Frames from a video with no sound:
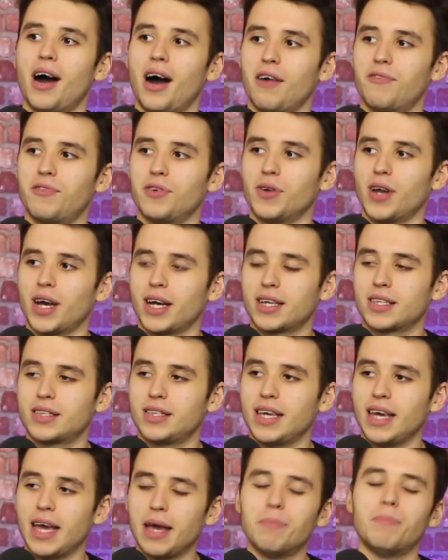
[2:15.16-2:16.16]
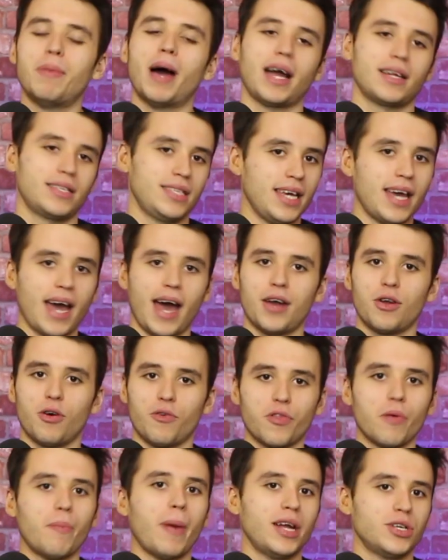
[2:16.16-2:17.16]
I feel like the impact he had
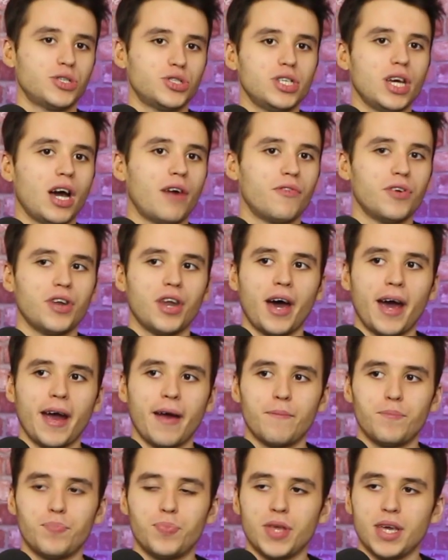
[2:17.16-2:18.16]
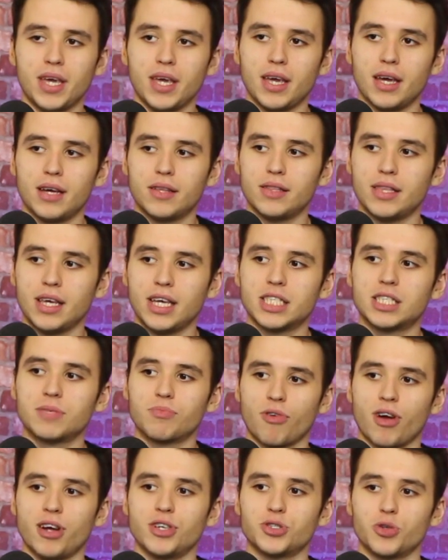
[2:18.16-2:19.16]
off the bench the other night, the
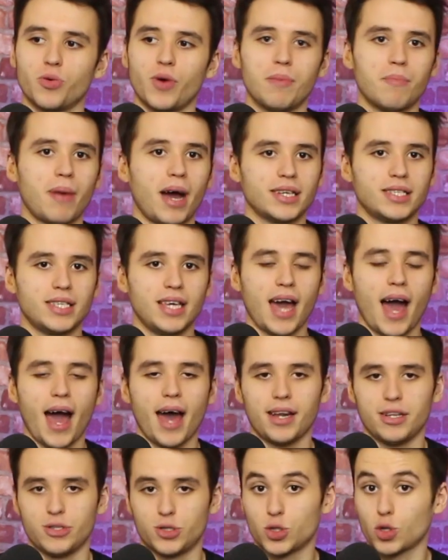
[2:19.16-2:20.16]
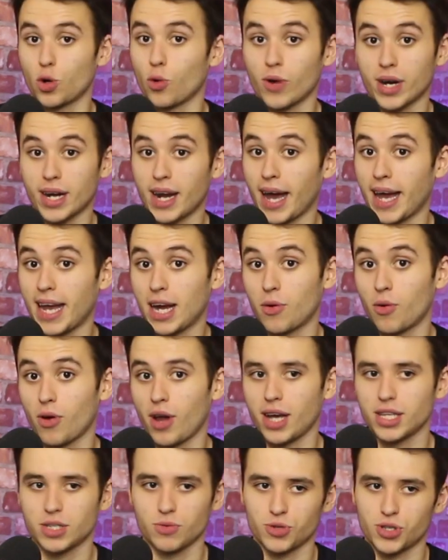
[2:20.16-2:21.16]
inspirational impact he had and scoring that
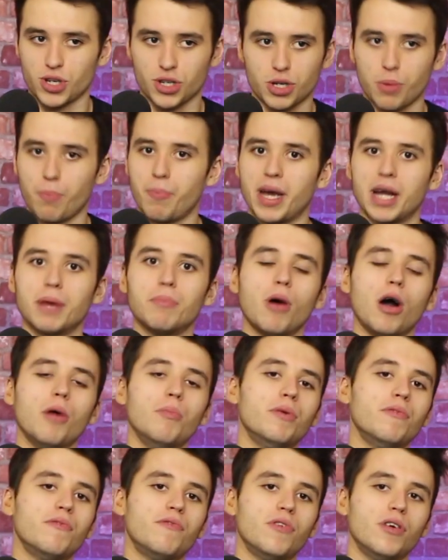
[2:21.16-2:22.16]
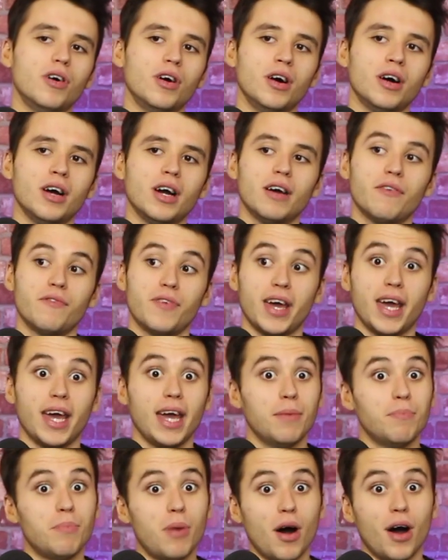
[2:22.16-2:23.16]
equaliser was such a big moment for
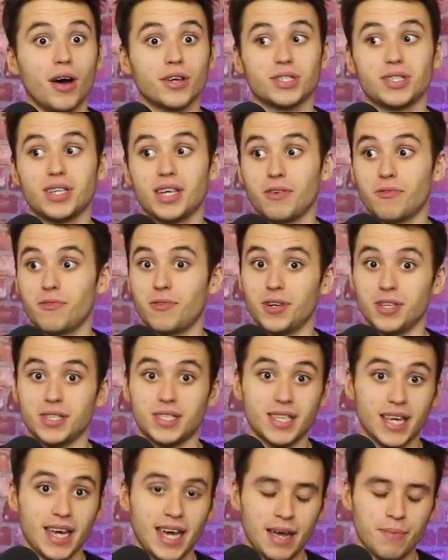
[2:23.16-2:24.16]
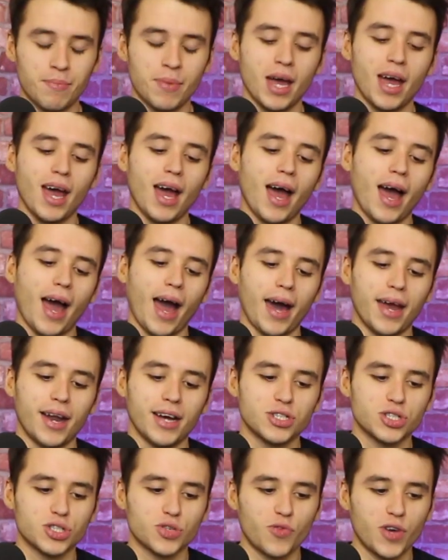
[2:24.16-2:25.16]
him personally and for the team.
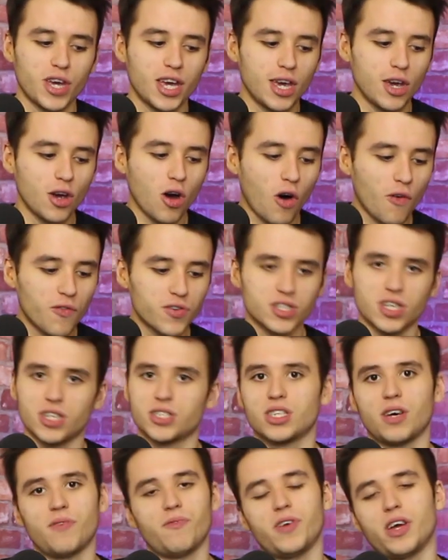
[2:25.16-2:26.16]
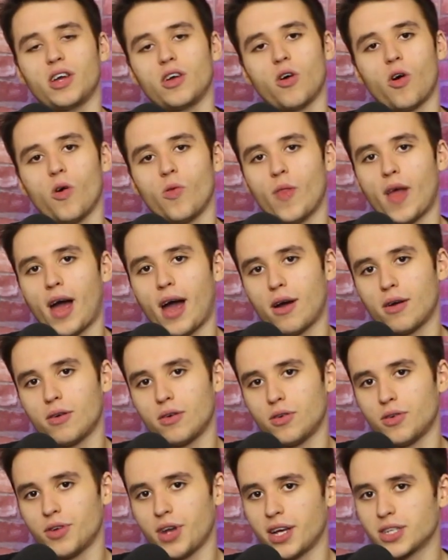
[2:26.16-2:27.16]
And I just think he offers us something on
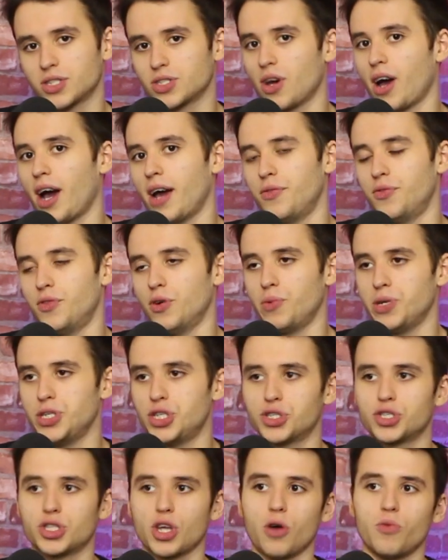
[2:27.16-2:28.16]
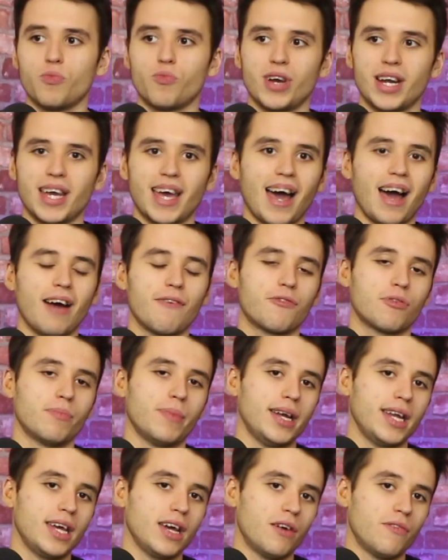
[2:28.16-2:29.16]
that side that we just don't really have
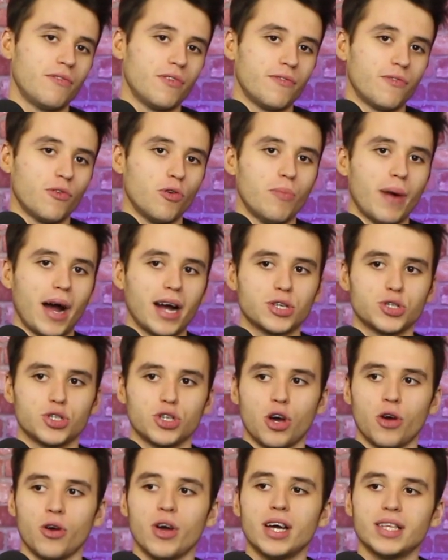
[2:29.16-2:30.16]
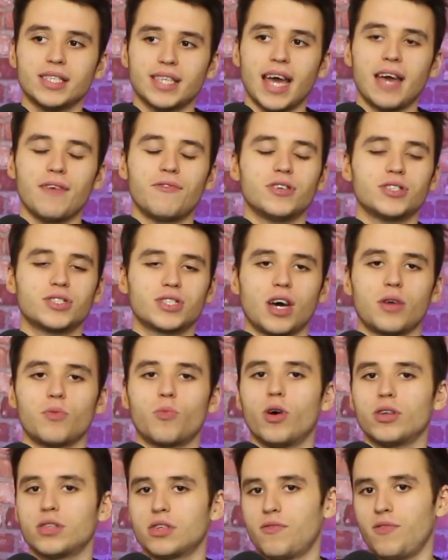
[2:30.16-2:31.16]
from any other fullbacks. You know, Dave has
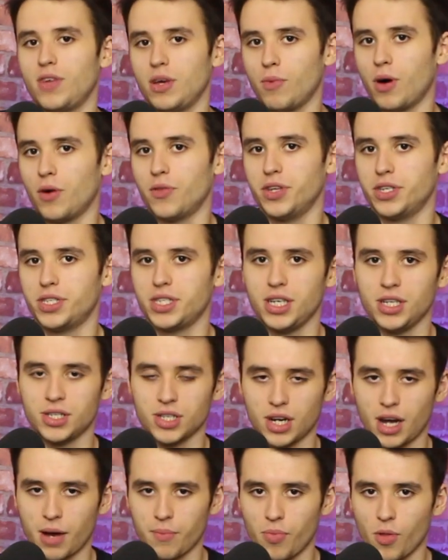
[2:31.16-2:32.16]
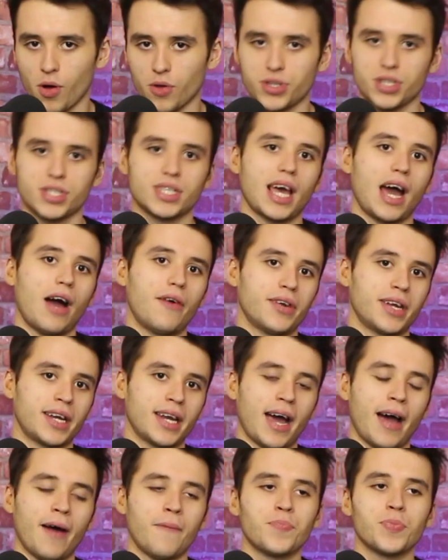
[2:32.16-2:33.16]
done wonderfully well this season. I'm not
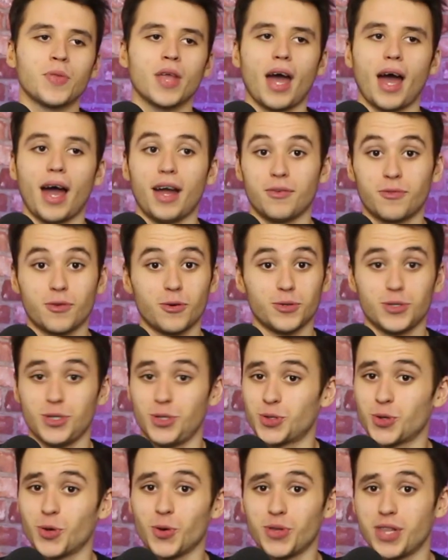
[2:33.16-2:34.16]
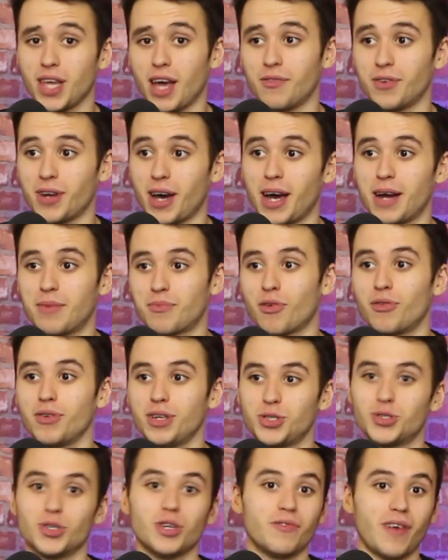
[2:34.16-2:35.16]
discounting that. And of course, he scored the other night and
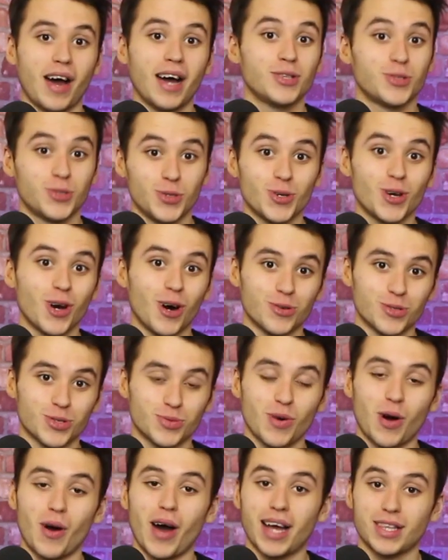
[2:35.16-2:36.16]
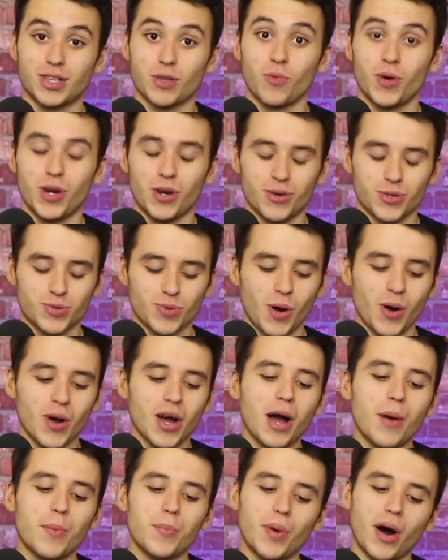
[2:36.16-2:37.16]
probably should have had 2 goals as well, had the winner as well.
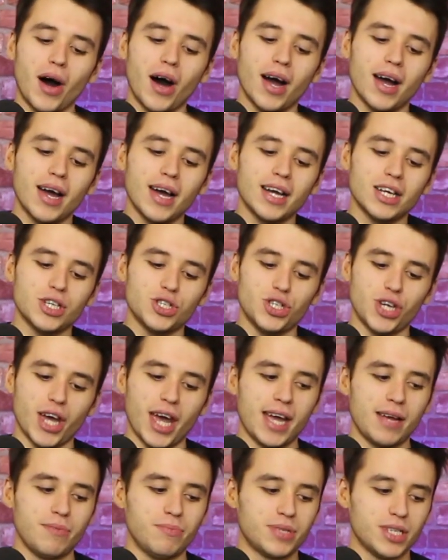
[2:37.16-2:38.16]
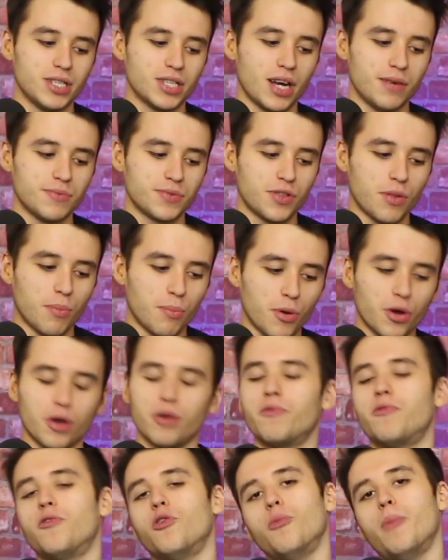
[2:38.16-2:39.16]
But James, in terms of the
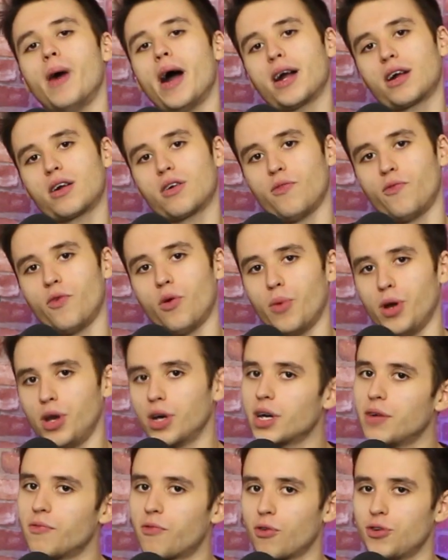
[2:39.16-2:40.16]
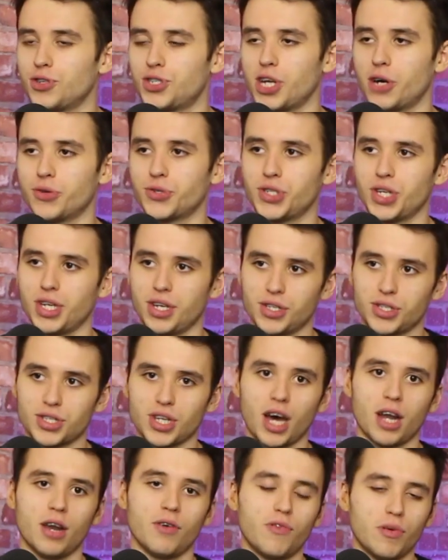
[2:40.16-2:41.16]
modern fullback of what we're looking for at Chelsea and the
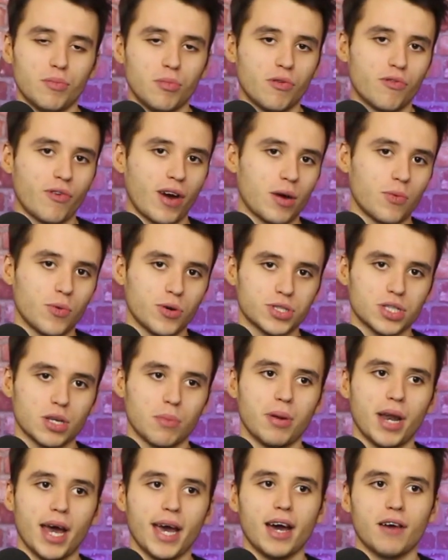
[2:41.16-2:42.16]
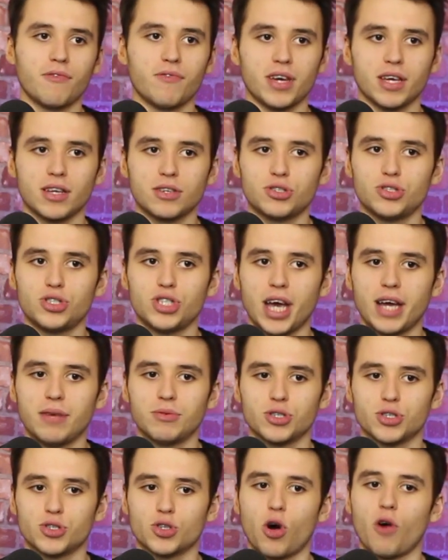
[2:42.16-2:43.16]
style of football Frank wants to play, I think
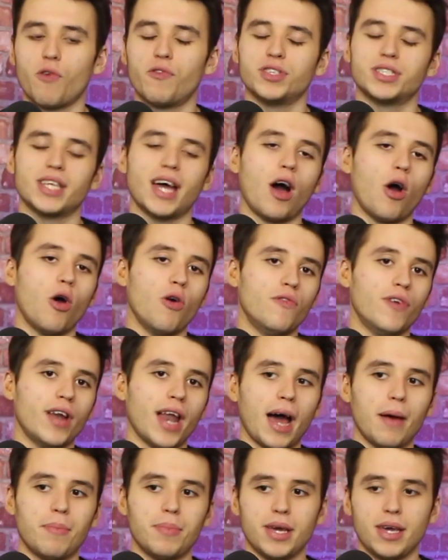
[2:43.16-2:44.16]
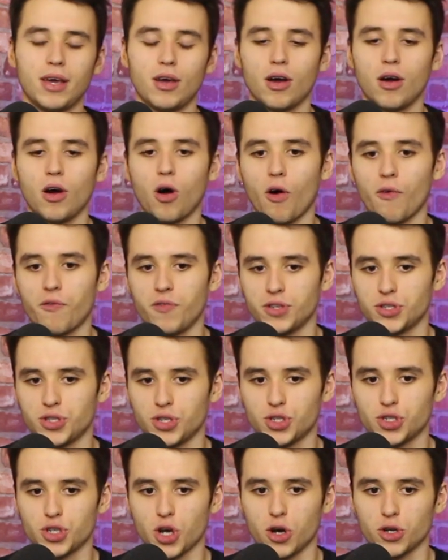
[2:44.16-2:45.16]
James just offers that overlap. He
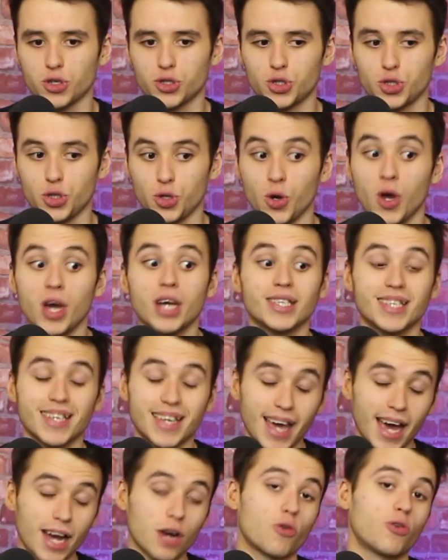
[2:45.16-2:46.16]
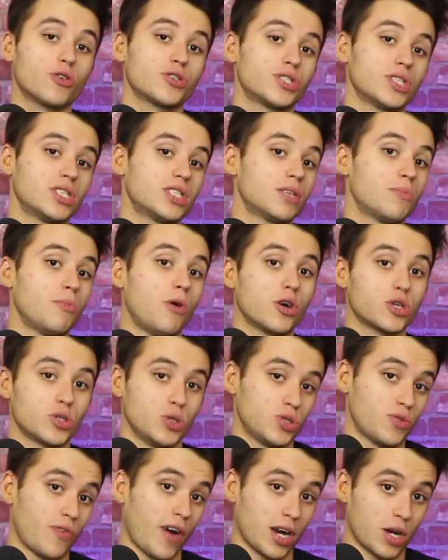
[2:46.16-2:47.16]
offers the chance to get crosses into the
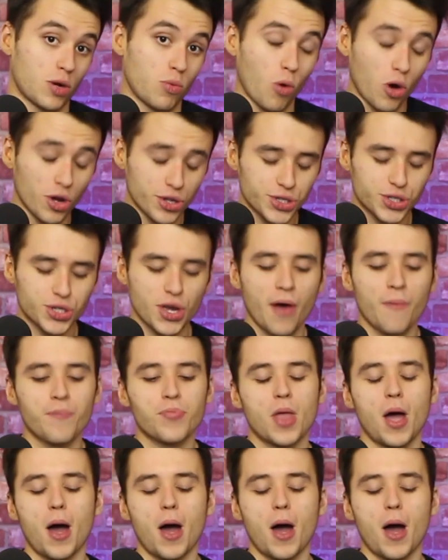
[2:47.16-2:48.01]
box, which Frank wants.